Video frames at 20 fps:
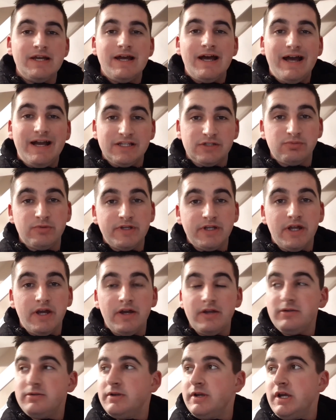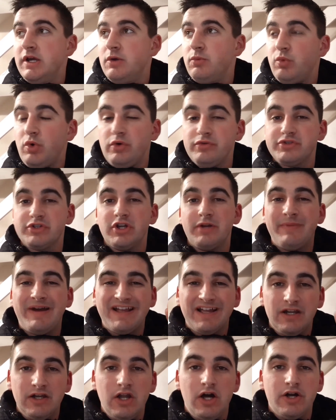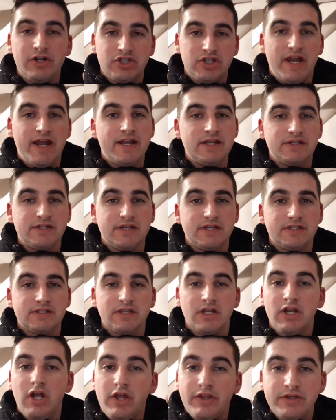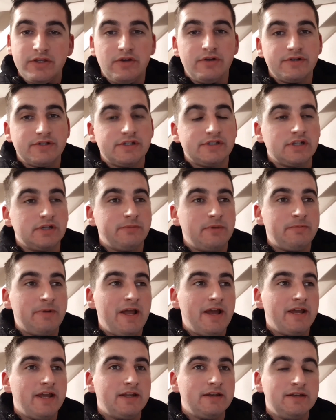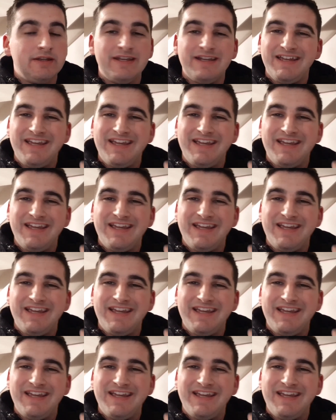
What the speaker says: As we know, Wolves are going to make a lot of changes. A lot of the youngsters are going to be playing.